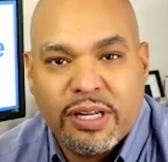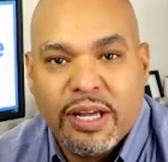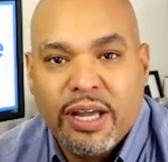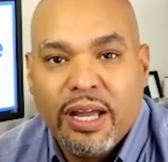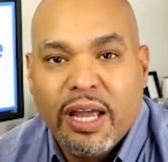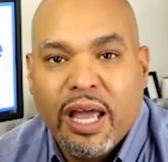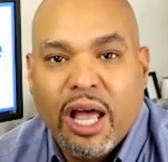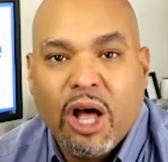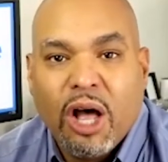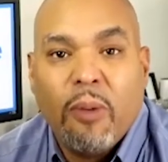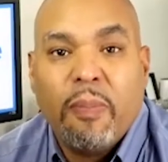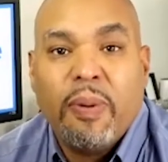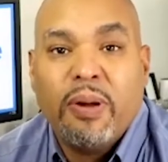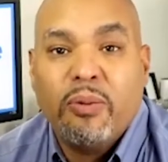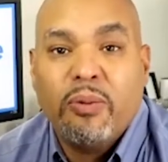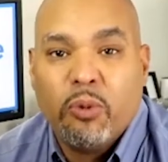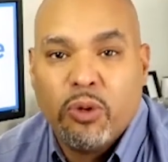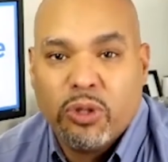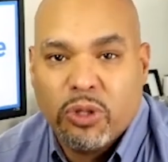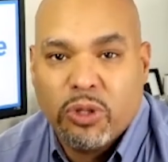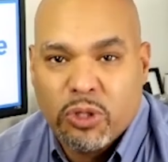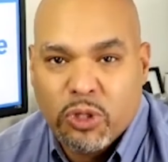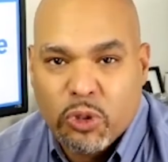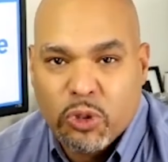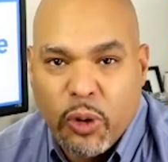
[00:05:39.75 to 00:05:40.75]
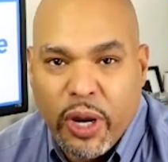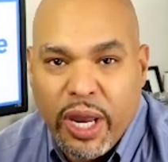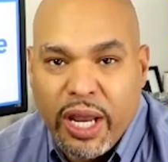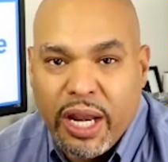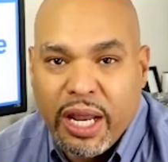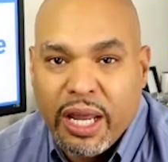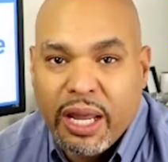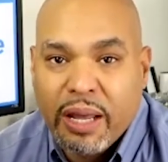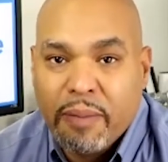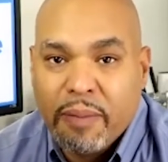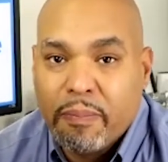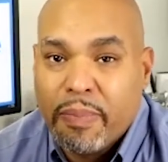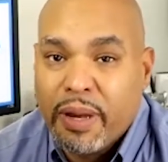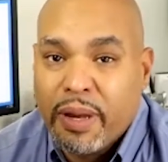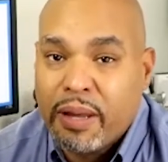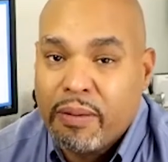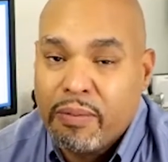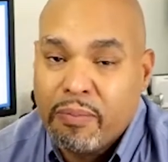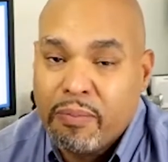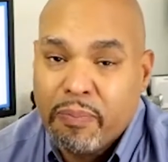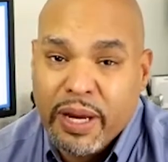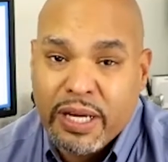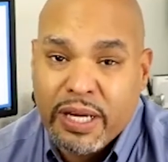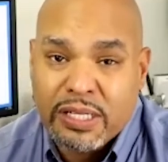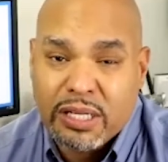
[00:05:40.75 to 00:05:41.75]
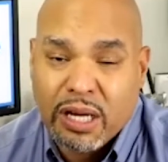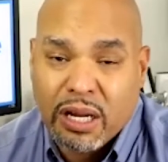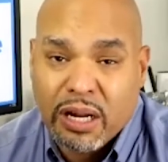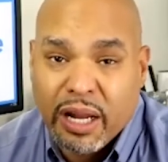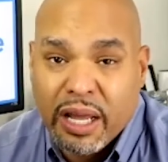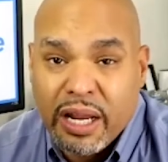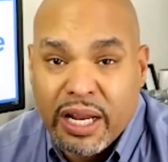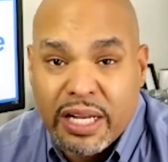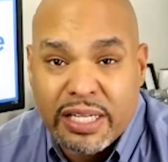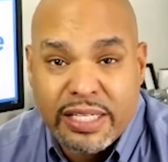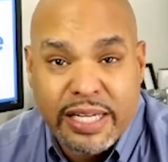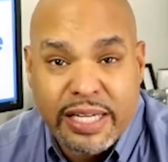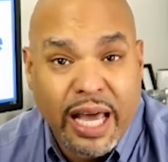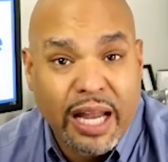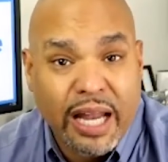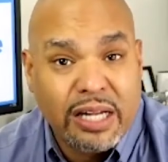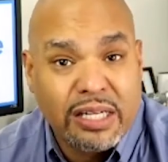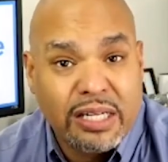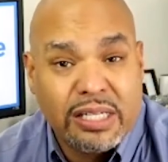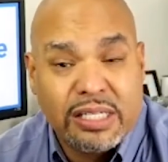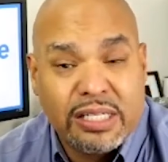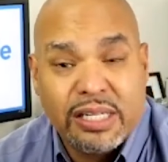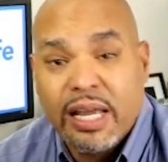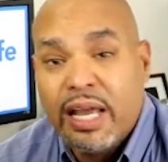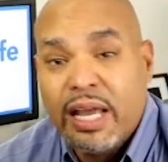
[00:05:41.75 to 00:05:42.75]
helping with the training and based on any challenges